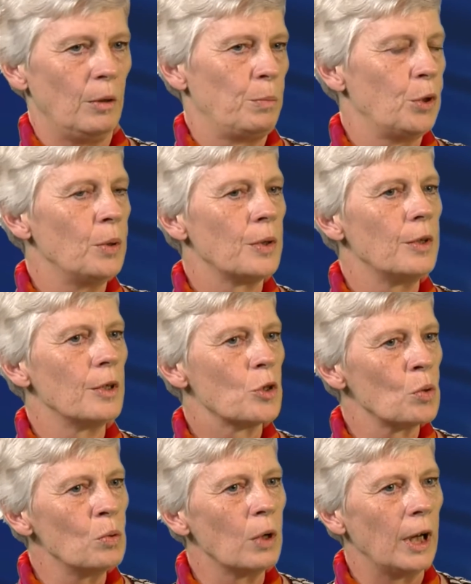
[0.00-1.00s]
put the
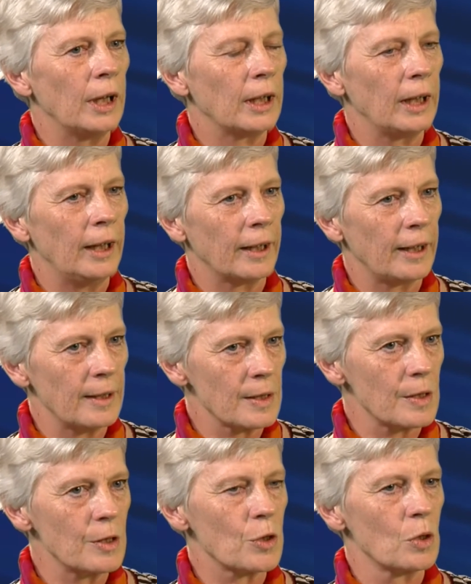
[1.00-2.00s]
two
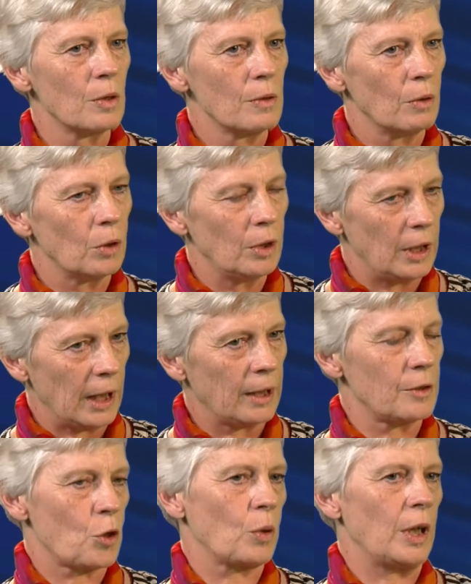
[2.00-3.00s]
agencies
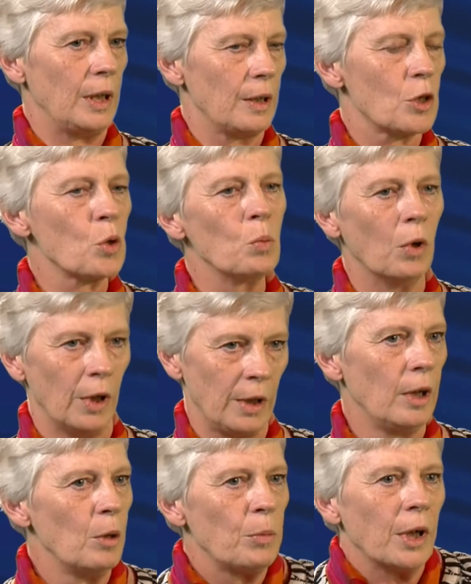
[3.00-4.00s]
together to
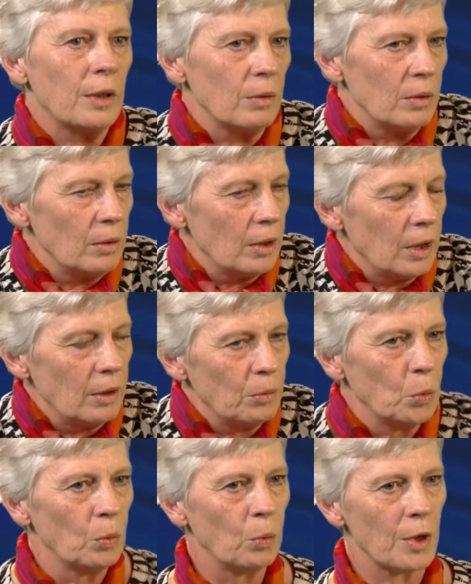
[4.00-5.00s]
one. But
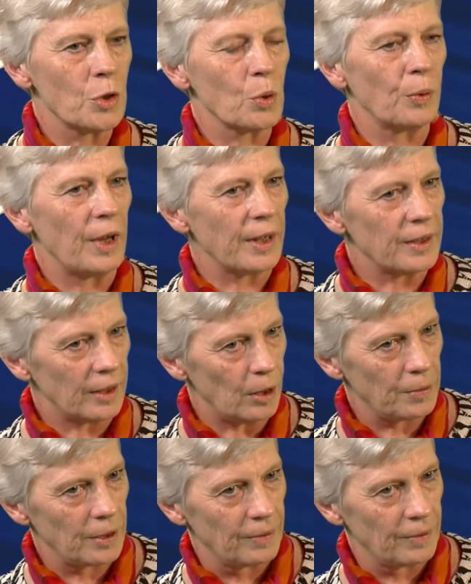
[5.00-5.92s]
what should that help?